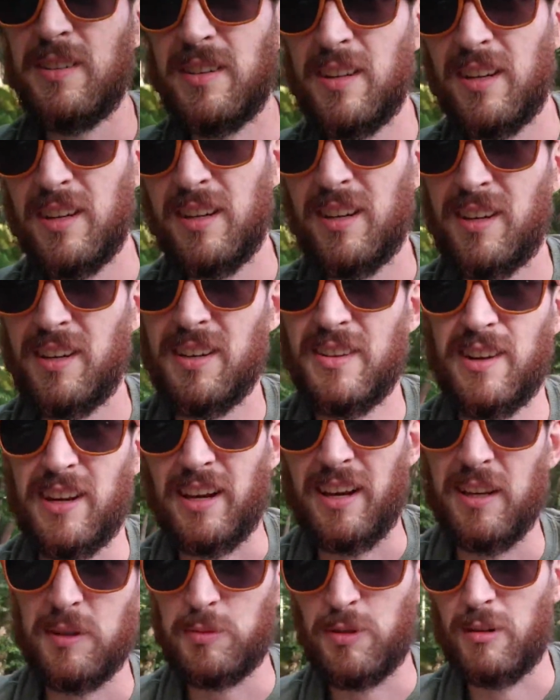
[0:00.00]
uh, I
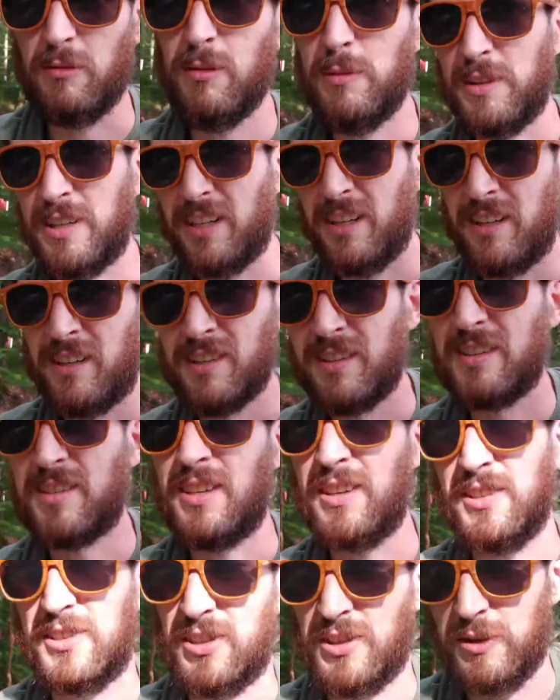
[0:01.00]
guess probably
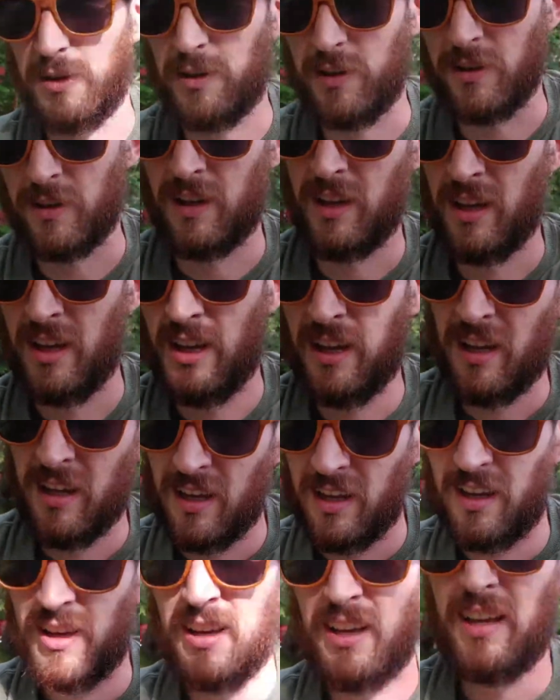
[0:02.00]
since the,
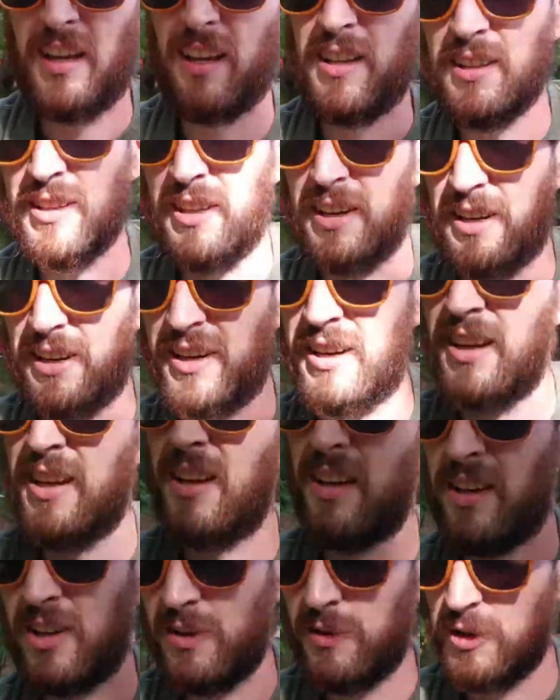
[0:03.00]
like,
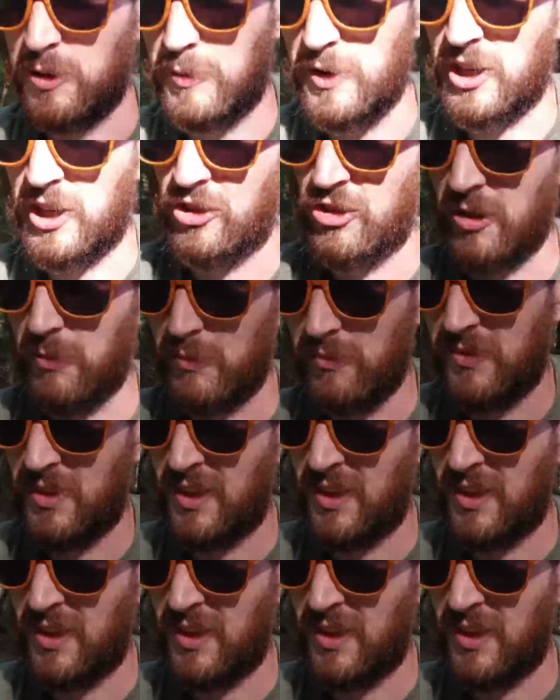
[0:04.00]
the big trip.